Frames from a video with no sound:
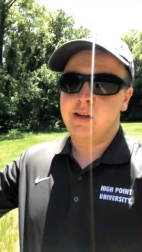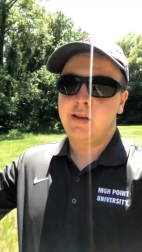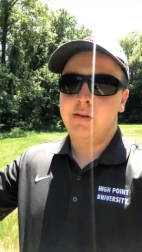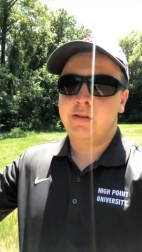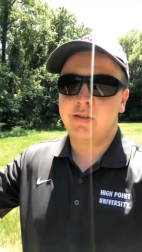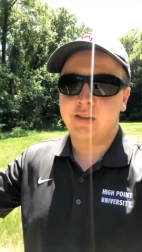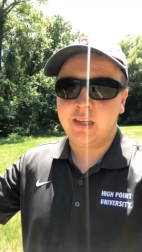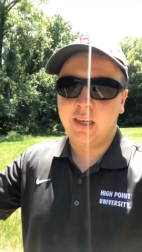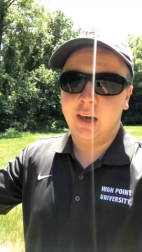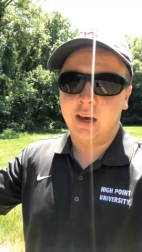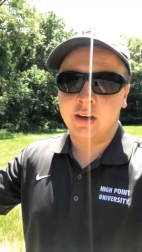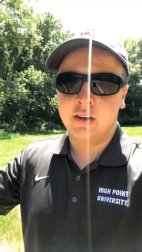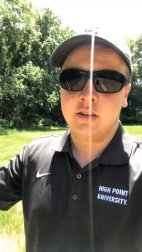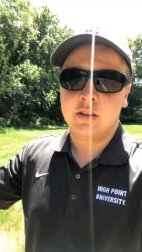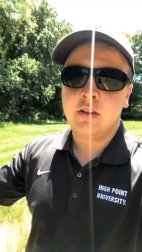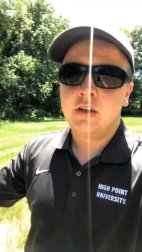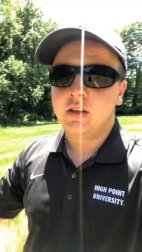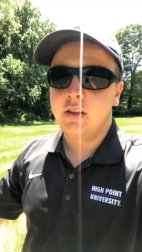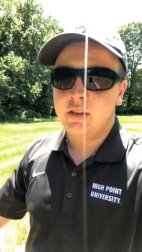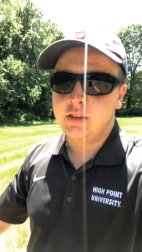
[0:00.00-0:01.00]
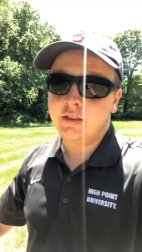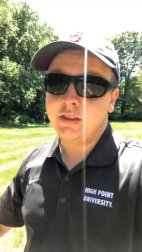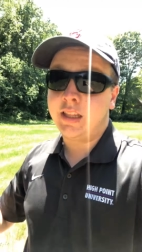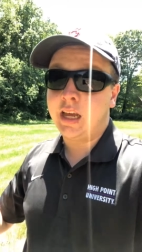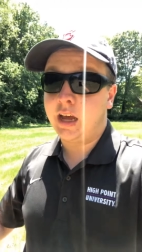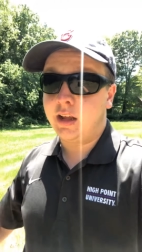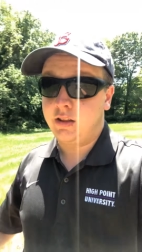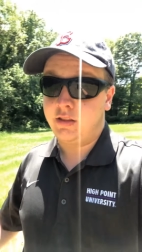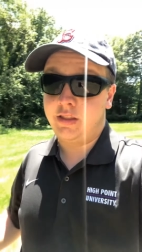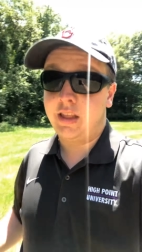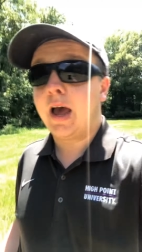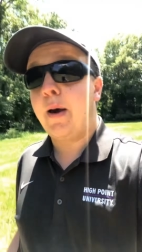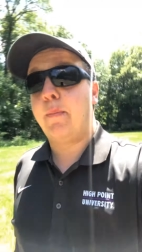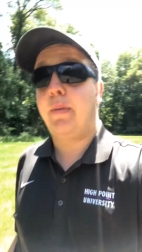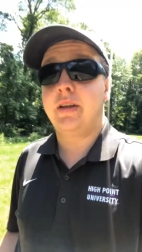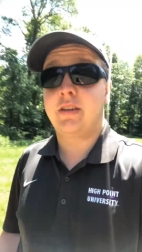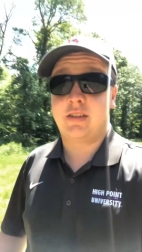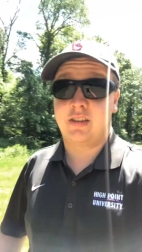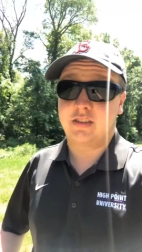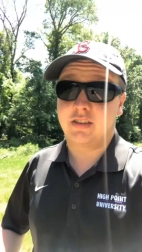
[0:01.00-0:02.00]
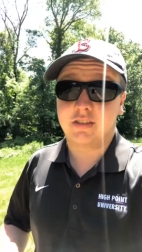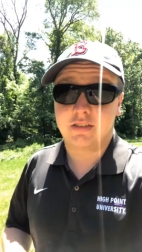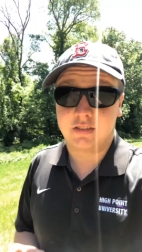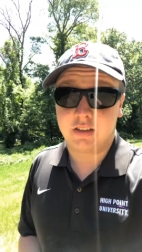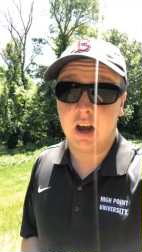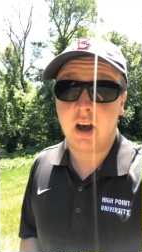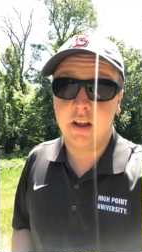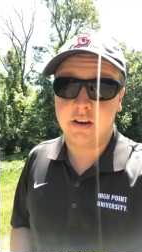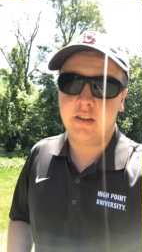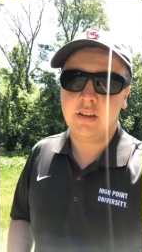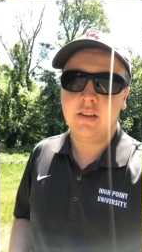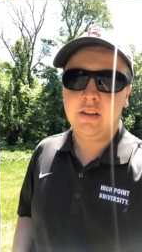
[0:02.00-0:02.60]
see ya that that business is done